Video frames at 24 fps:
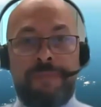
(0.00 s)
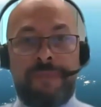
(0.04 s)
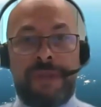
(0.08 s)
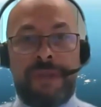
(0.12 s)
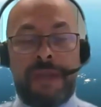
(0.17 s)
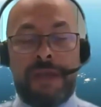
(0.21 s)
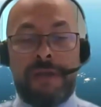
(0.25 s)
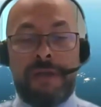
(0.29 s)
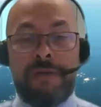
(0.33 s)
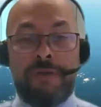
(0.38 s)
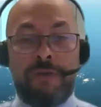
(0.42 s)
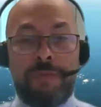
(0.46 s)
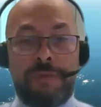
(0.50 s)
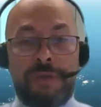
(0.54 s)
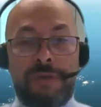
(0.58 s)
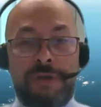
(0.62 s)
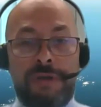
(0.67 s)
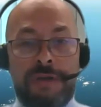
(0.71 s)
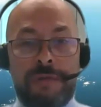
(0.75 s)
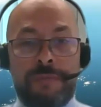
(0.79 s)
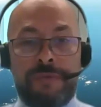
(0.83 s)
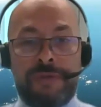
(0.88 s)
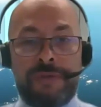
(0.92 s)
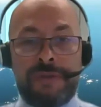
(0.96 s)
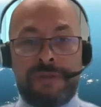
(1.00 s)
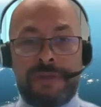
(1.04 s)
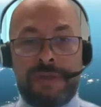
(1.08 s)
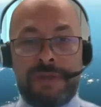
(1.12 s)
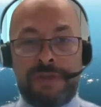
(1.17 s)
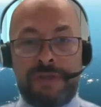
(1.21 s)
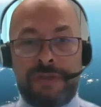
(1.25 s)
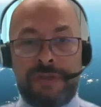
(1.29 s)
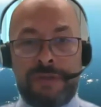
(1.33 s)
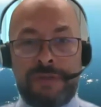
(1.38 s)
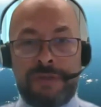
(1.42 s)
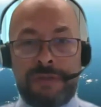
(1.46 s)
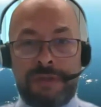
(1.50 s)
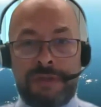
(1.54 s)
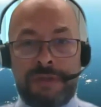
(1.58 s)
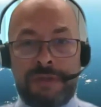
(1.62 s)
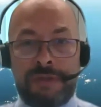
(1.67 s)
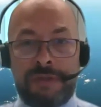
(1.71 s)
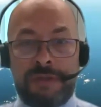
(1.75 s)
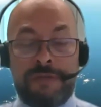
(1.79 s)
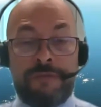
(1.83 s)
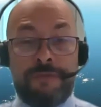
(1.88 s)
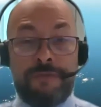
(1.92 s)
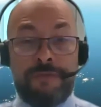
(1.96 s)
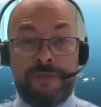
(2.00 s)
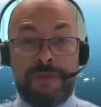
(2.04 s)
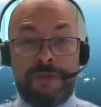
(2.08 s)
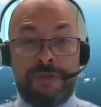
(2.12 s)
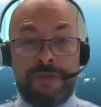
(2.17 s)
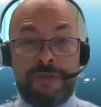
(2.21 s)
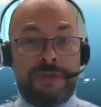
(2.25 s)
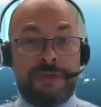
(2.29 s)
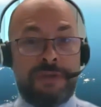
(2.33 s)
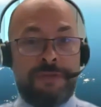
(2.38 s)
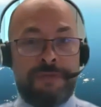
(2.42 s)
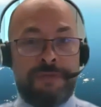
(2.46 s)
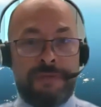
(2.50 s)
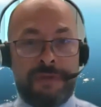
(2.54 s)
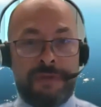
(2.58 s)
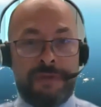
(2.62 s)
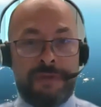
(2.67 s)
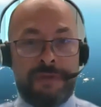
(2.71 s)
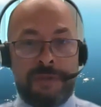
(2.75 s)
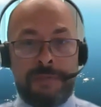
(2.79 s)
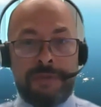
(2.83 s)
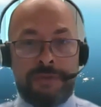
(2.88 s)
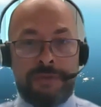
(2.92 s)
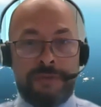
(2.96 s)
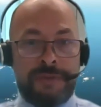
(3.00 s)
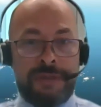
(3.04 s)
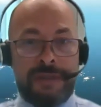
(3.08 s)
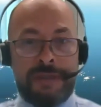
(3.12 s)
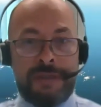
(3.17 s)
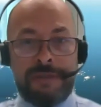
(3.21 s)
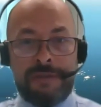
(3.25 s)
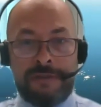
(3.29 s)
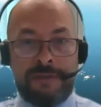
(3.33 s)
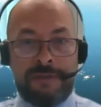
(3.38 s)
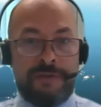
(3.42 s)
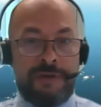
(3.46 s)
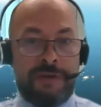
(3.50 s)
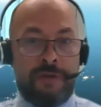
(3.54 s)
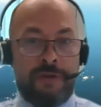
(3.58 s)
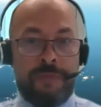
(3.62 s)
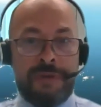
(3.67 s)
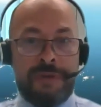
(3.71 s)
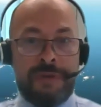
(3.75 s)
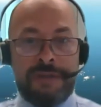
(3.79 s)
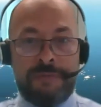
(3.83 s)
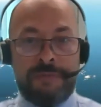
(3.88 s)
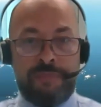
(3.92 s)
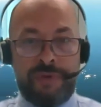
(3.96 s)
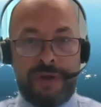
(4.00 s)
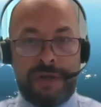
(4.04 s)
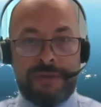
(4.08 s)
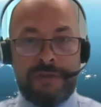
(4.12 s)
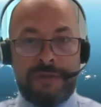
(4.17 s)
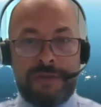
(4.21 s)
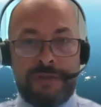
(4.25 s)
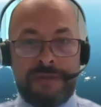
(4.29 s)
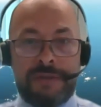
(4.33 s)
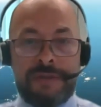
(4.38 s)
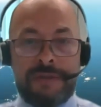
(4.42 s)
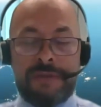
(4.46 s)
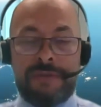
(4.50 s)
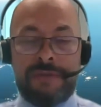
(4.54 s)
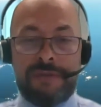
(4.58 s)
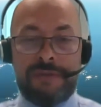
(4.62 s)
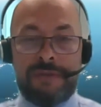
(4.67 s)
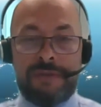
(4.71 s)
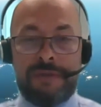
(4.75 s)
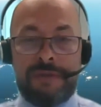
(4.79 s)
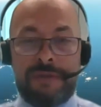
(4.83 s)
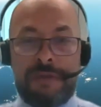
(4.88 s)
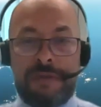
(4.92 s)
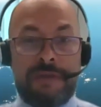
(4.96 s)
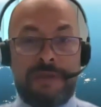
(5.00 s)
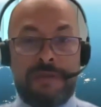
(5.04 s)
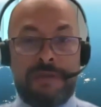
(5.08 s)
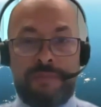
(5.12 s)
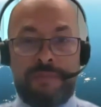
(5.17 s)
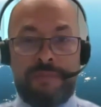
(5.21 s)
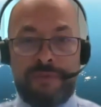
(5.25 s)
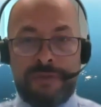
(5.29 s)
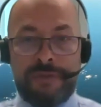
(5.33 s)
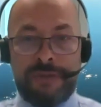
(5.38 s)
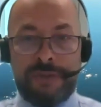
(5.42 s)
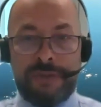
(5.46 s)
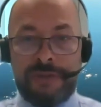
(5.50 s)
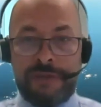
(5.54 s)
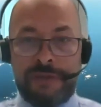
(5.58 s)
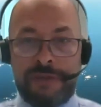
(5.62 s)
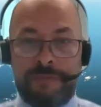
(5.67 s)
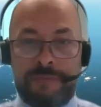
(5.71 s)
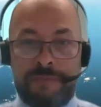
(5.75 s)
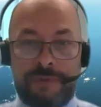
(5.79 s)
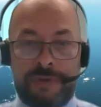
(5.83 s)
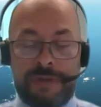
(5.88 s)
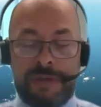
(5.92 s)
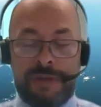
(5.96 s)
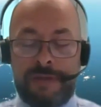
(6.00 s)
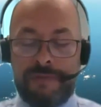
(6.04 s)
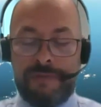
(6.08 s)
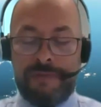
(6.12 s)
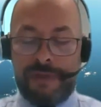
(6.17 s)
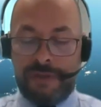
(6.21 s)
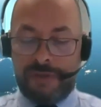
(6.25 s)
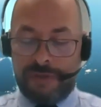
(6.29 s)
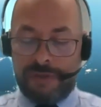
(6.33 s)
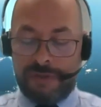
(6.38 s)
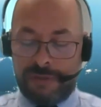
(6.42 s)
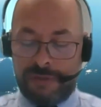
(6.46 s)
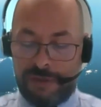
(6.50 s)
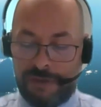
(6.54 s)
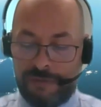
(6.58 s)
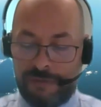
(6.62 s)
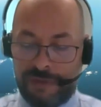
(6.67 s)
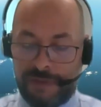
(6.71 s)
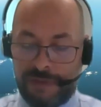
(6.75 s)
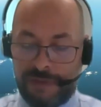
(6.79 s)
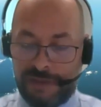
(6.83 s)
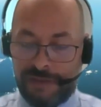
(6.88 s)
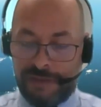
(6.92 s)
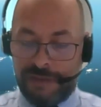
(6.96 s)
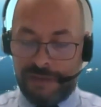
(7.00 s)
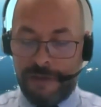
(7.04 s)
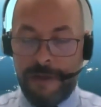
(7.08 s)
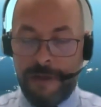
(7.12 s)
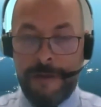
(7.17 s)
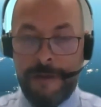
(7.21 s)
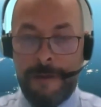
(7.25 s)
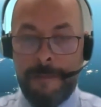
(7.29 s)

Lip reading: a global harmonizations and future development of standard recommended practices and procedures for air navigation services.